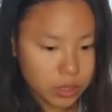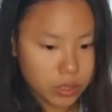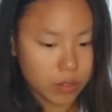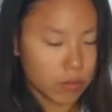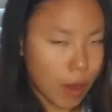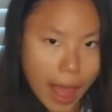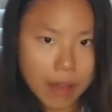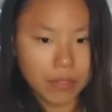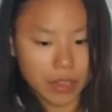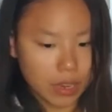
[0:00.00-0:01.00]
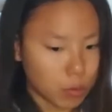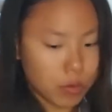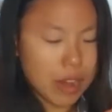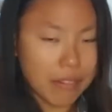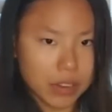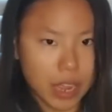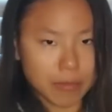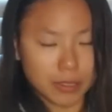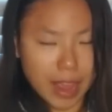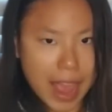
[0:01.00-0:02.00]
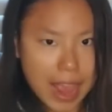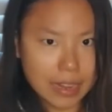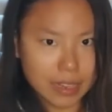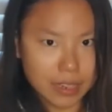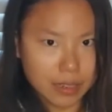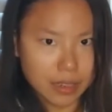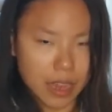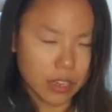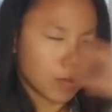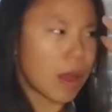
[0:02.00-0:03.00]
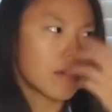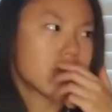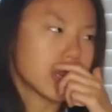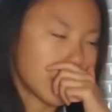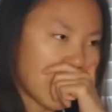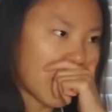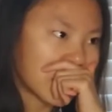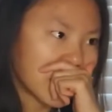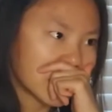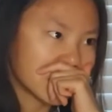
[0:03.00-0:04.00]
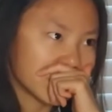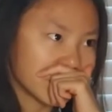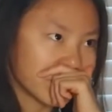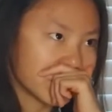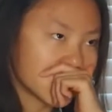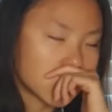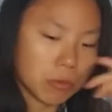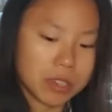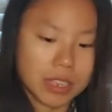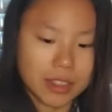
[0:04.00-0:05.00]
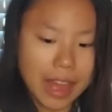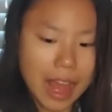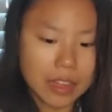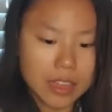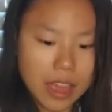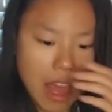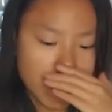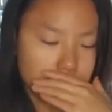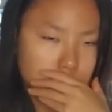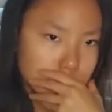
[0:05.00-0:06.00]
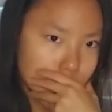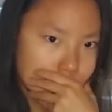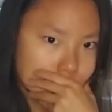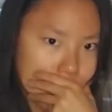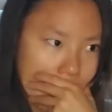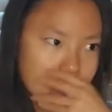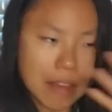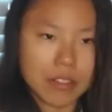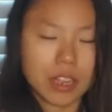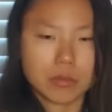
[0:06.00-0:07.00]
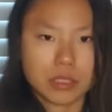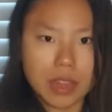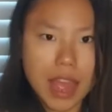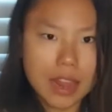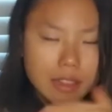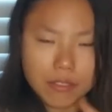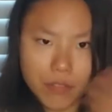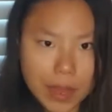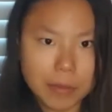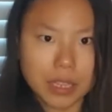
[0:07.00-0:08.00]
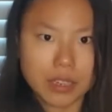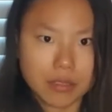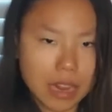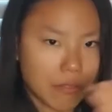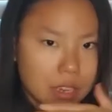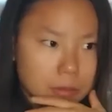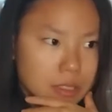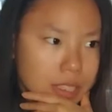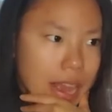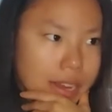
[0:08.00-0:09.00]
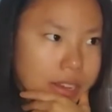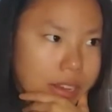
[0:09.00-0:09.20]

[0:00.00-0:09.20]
forever. It will never come to an end. And you're probably thinking, how can someone like that have a rule that never comes to an end? Their family never comes to an end.